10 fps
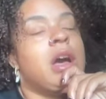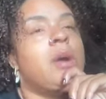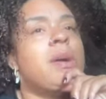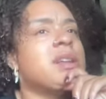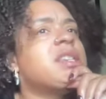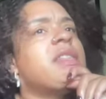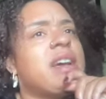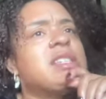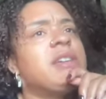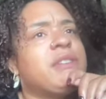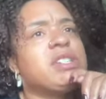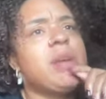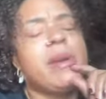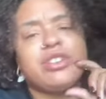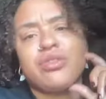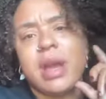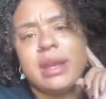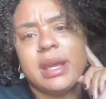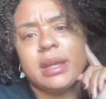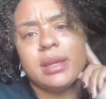I want to say that's the first time I
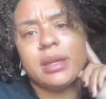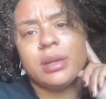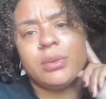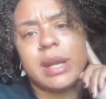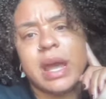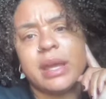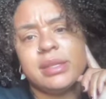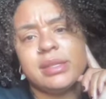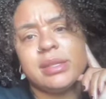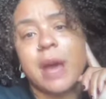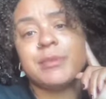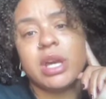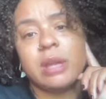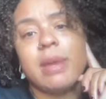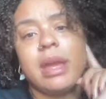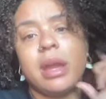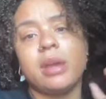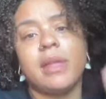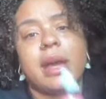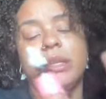tried it. When I stopped cutting my
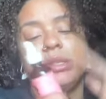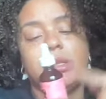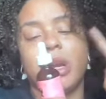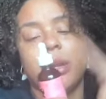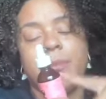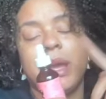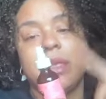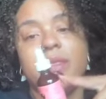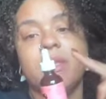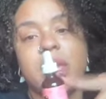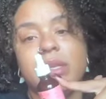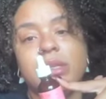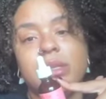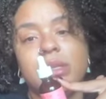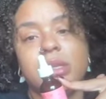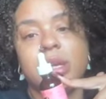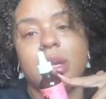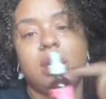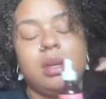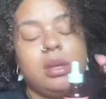hair, like I started buying this
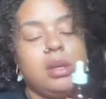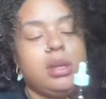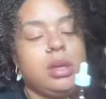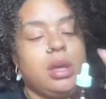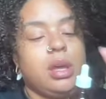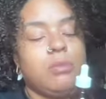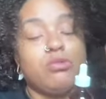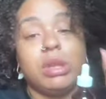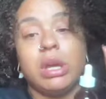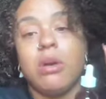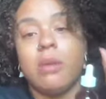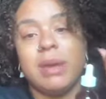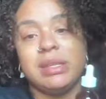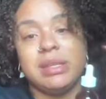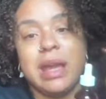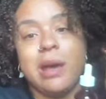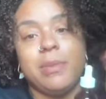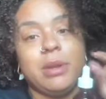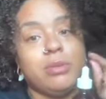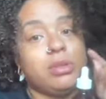to um, really go on my scalp,
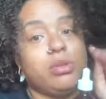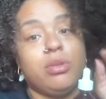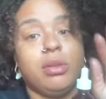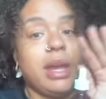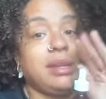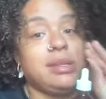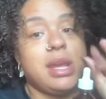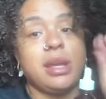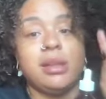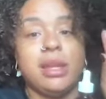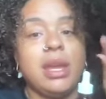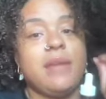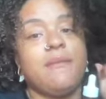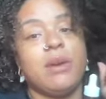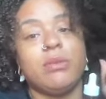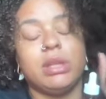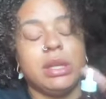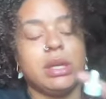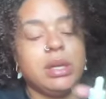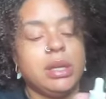and it was like tingly and felt really
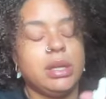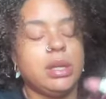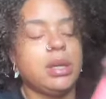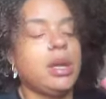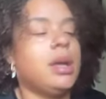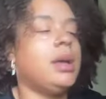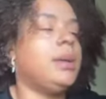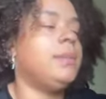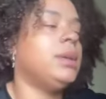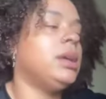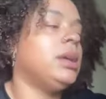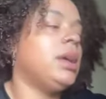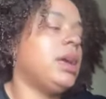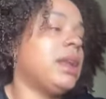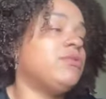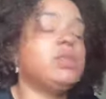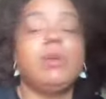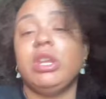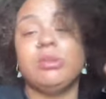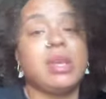good. Um, and I've just
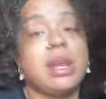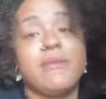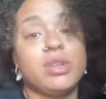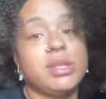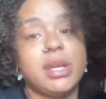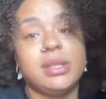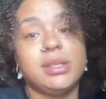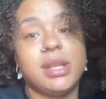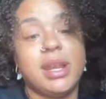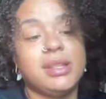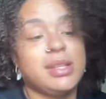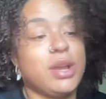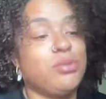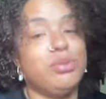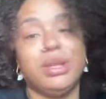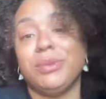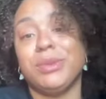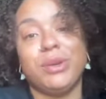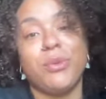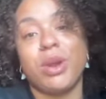been using it ever since, and it's like really,
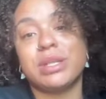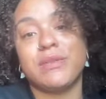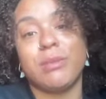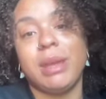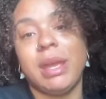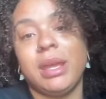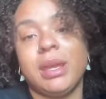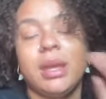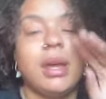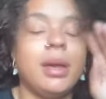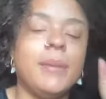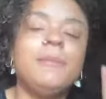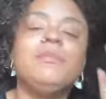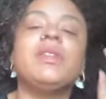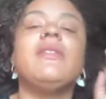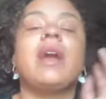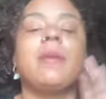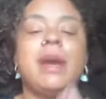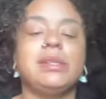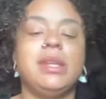really worked for me um, in that
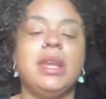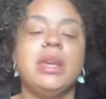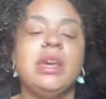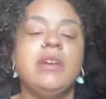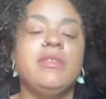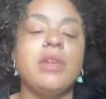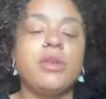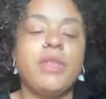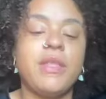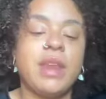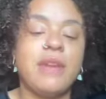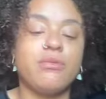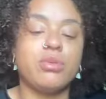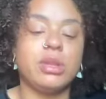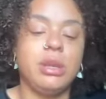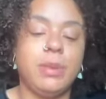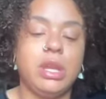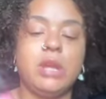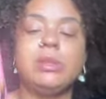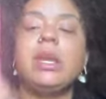capacity. The other thing that I've really
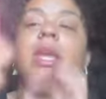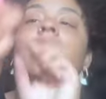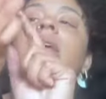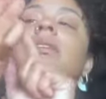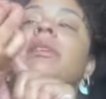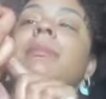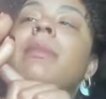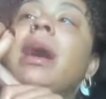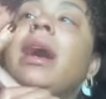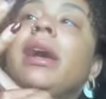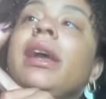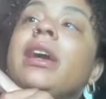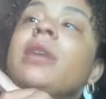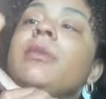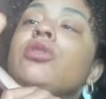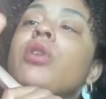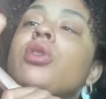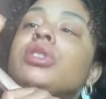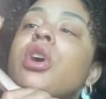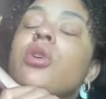been using is my Camille
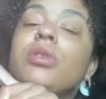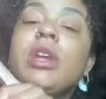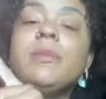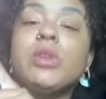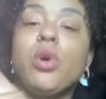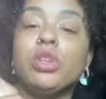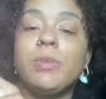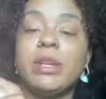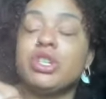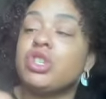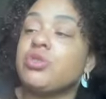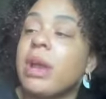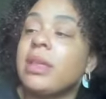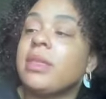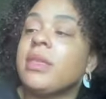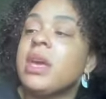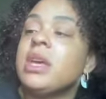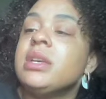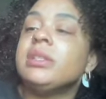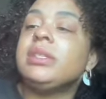Rose Cocoa Nibs Ultimate Strength
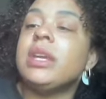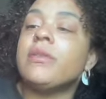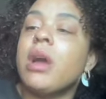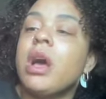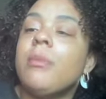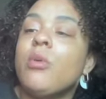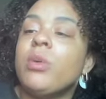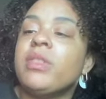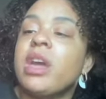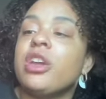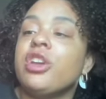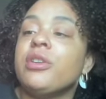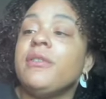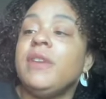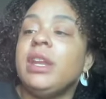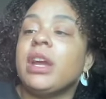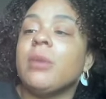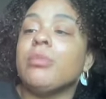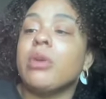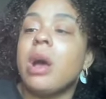serum with
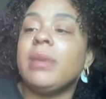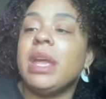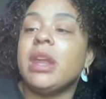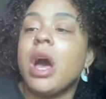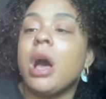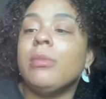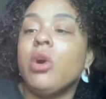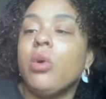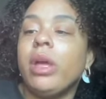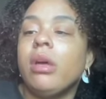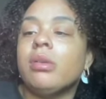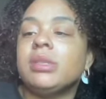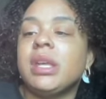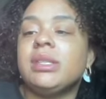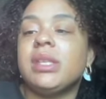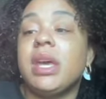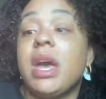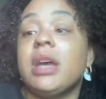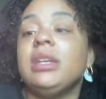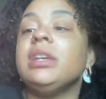Ayurvedic Brahmi and Amla oils. It's the,
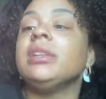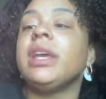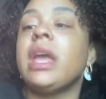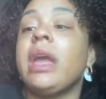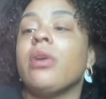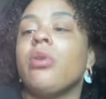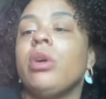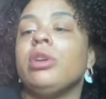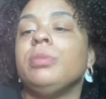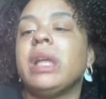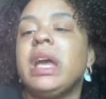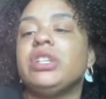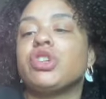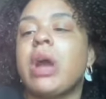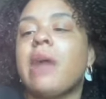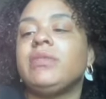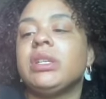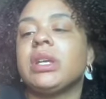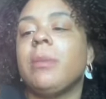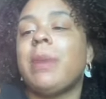a healing hair oil blend
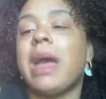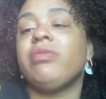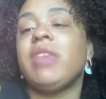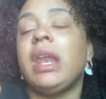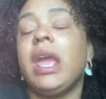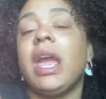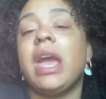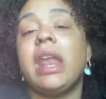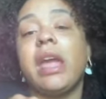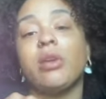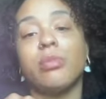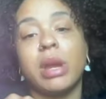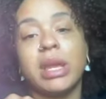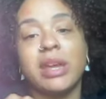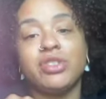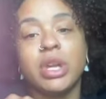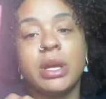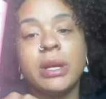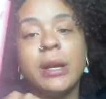crafted to combat thinning and hair breakage.